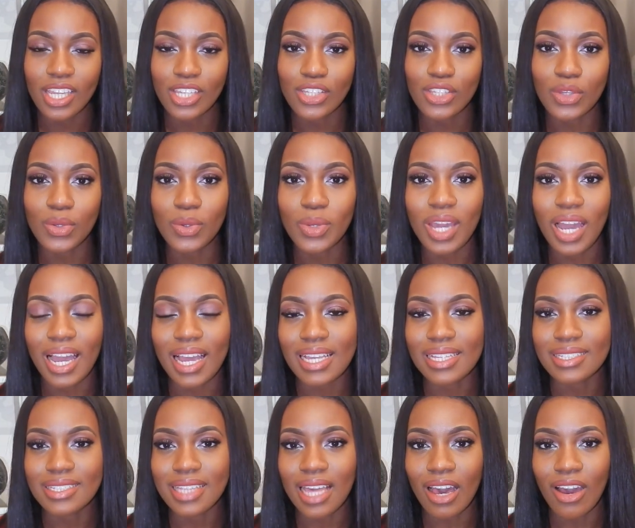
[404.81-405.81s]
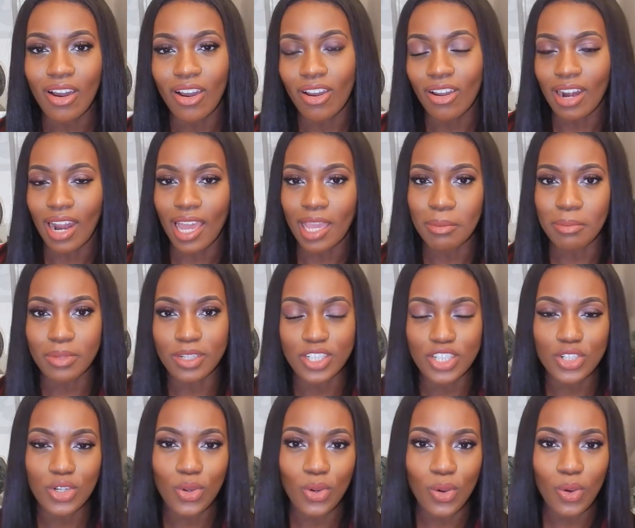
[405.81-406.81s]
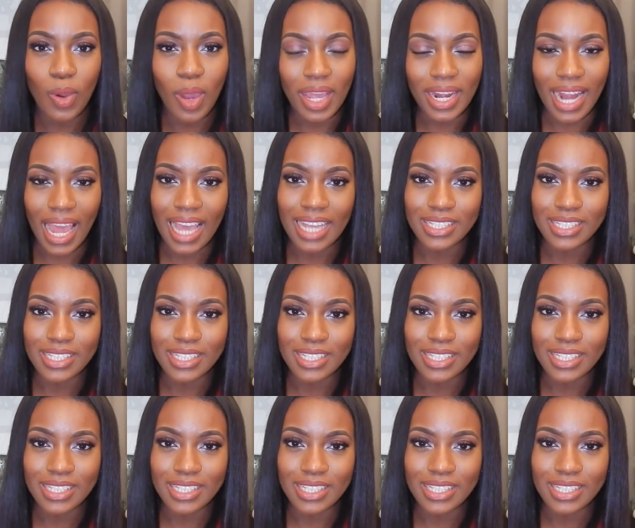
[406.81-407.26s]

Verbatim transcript: you guys that are like mature and